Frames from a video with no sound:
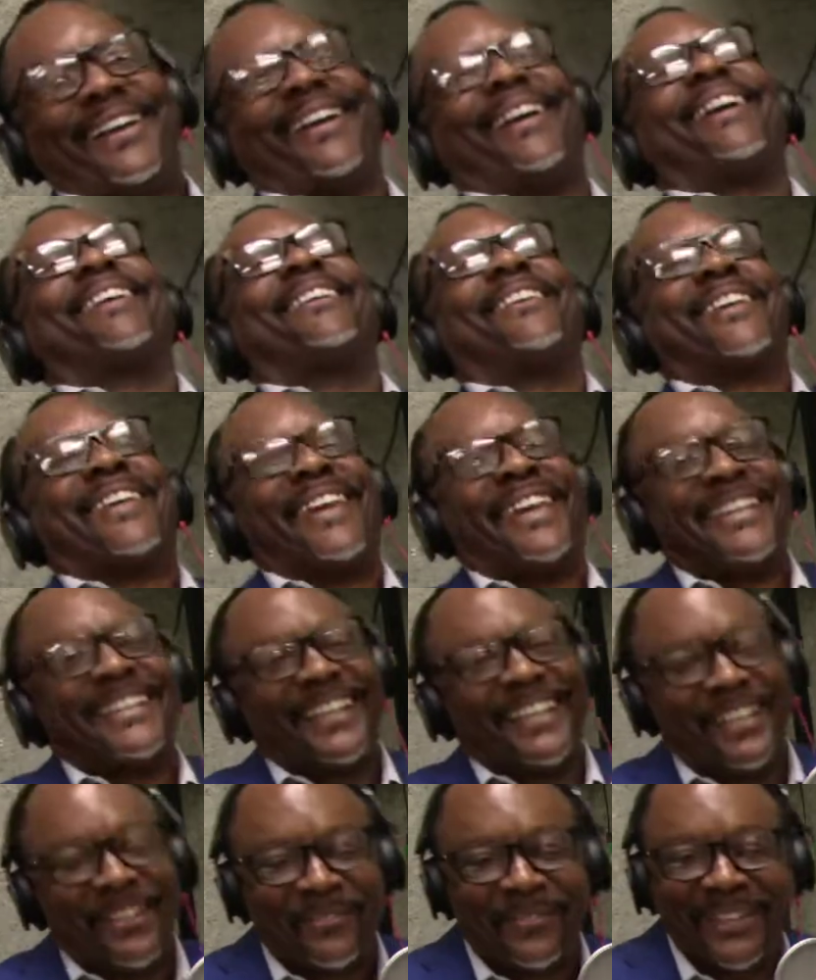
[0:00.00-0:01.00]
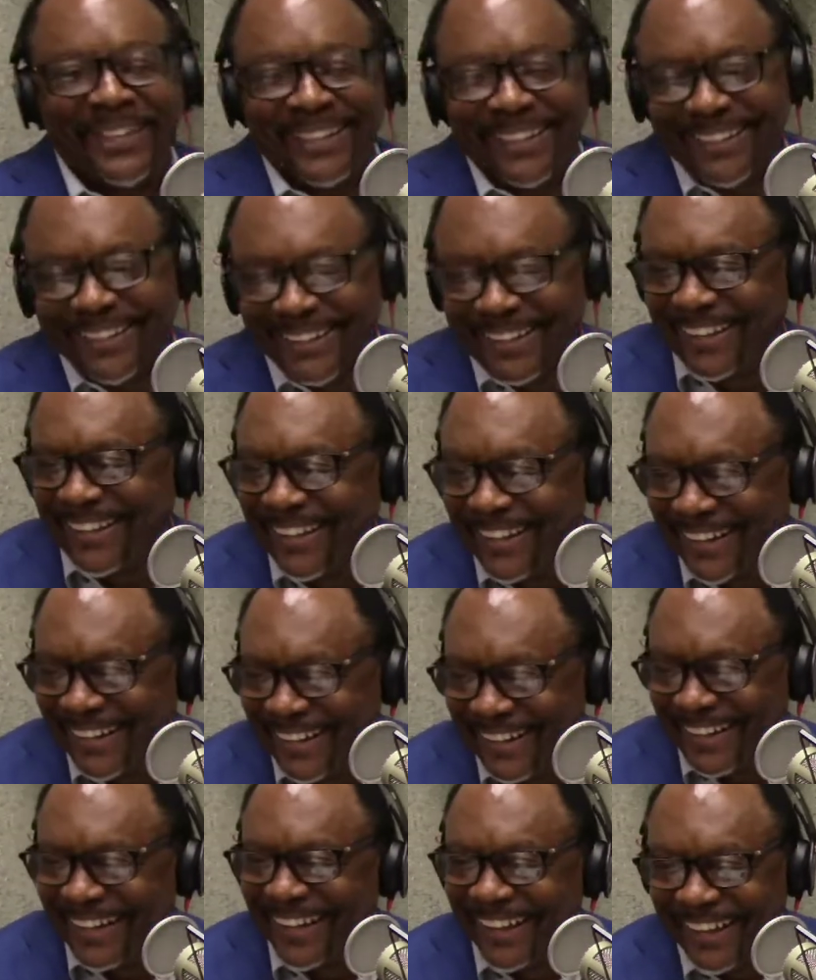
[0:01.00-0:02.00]
You can't live in it.
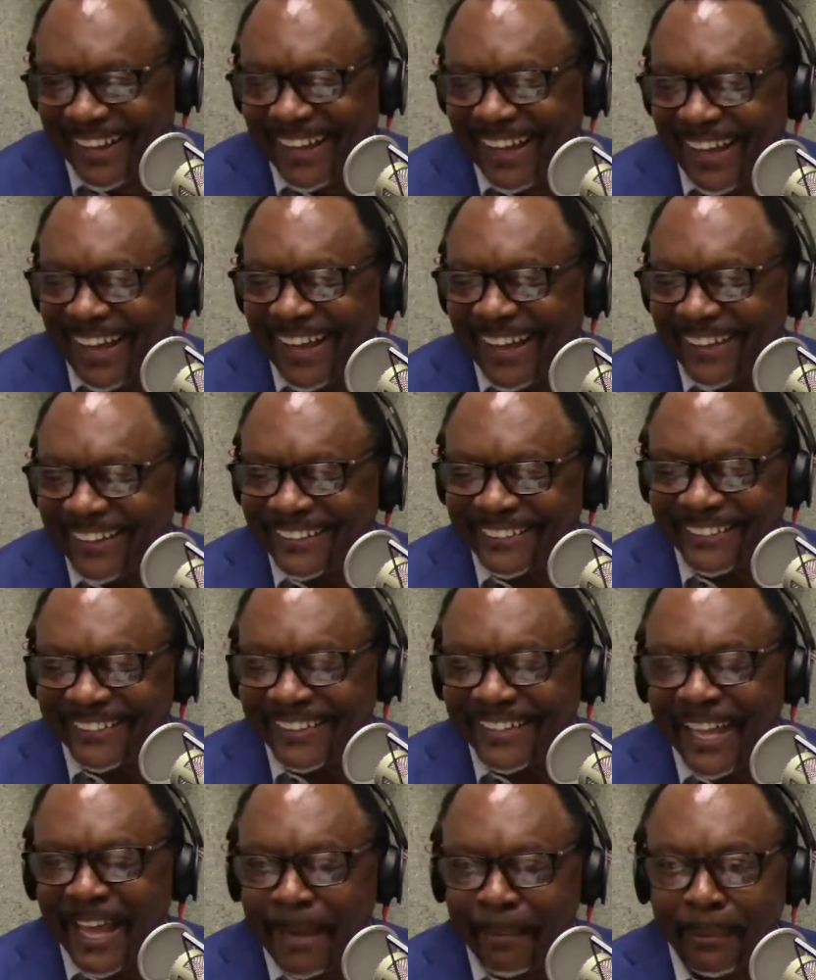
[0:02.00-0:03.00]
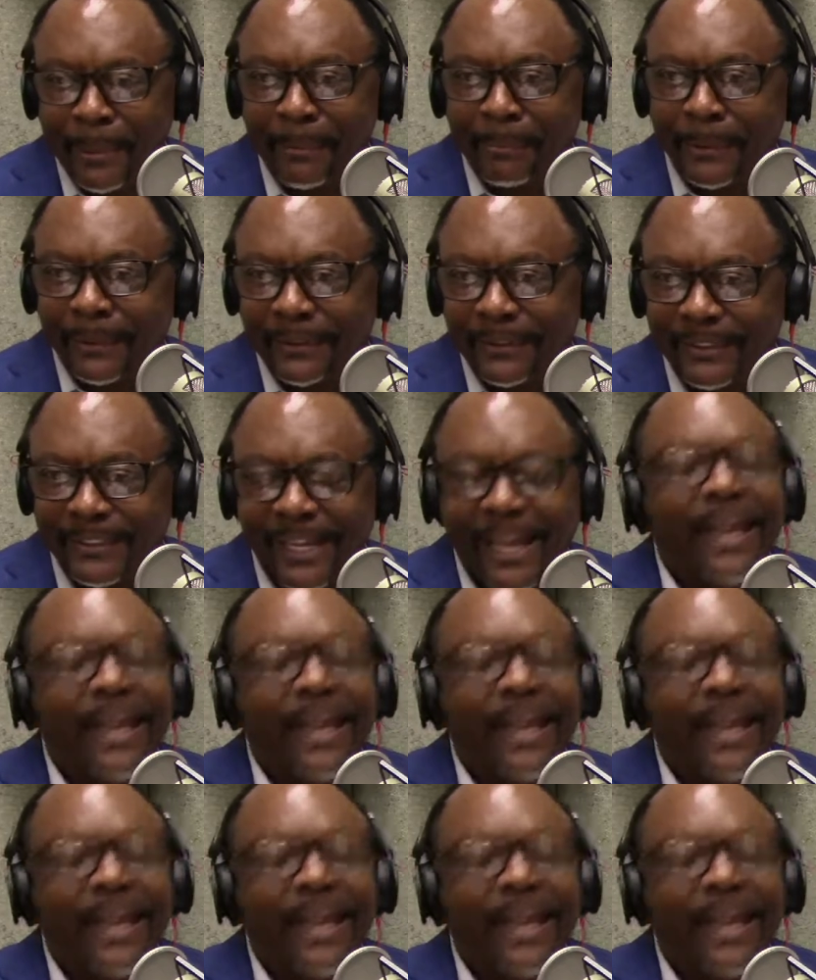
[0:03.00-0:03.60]
Inhabitable.